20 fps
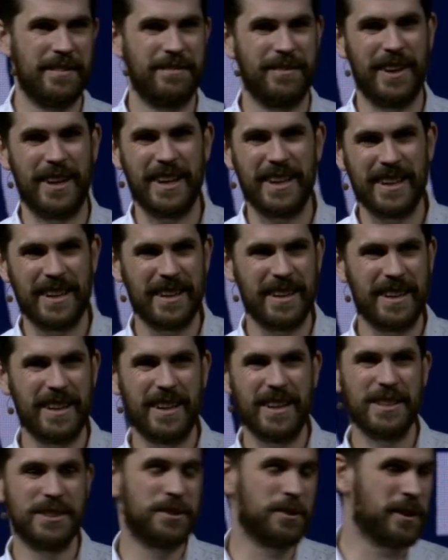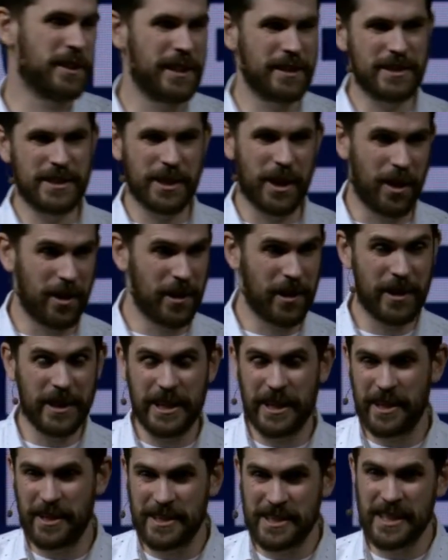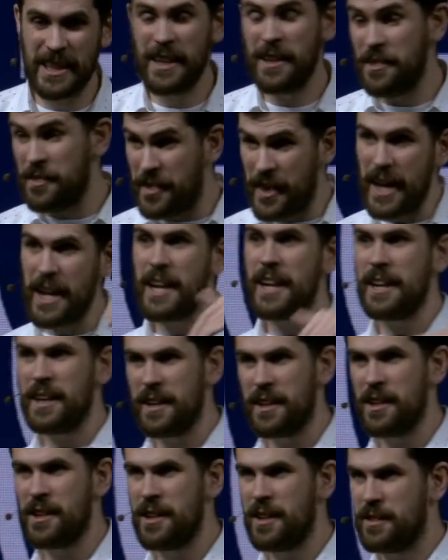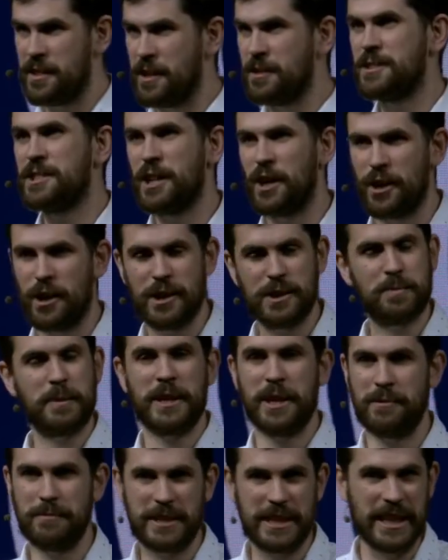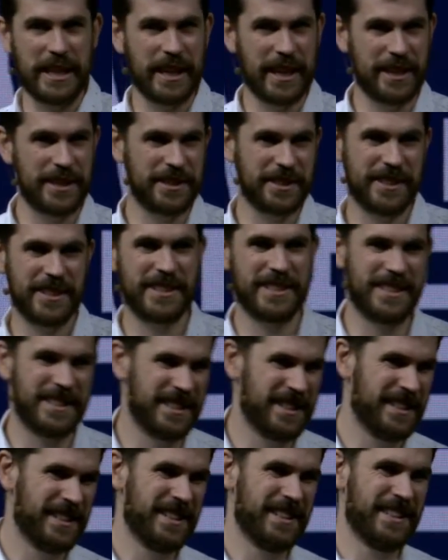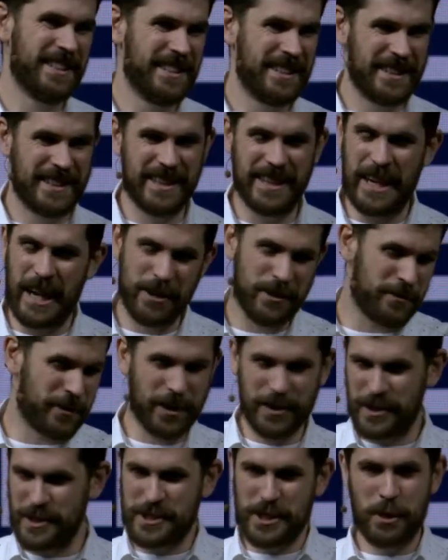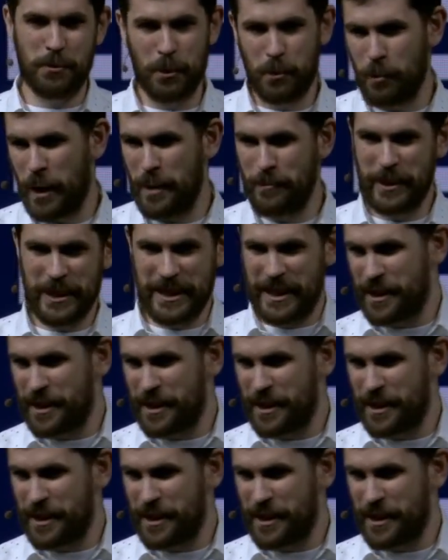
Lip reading: right? During those toddler years, then those toddlers become teenagers, and now you've got the double whammy.